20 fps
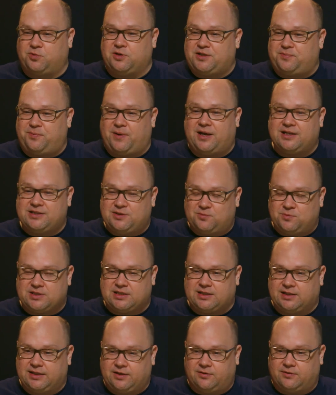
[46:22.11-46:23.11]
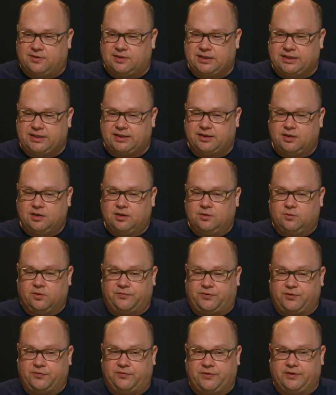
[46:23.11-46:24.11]
response was literally, "Well,
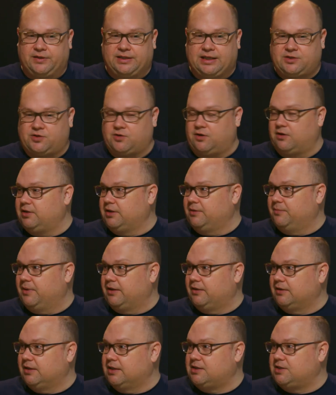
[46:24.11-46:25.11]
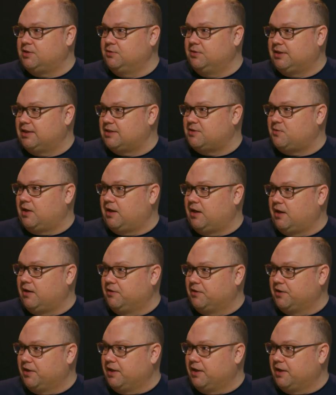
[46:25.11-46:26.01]
if you feel that strongly about it, let's do it. That's why I hired you